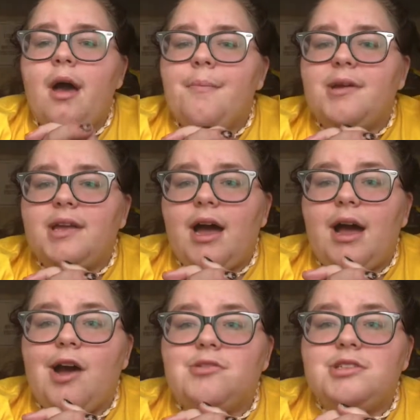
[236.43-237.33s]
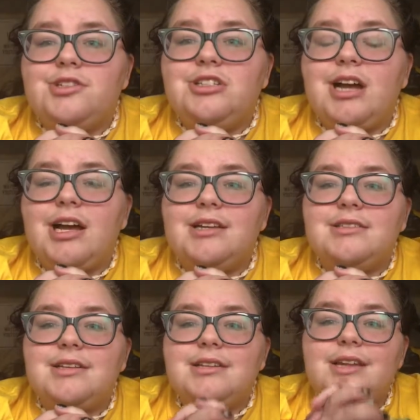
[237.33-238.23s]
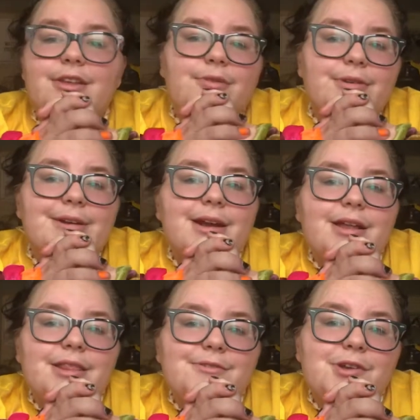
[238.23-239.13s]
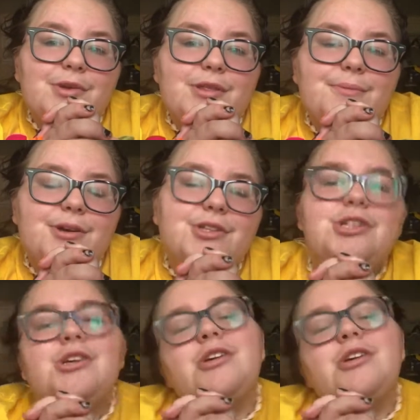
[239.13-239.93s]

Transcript: But yeah, I'll see you guys next week. I love y'all so much.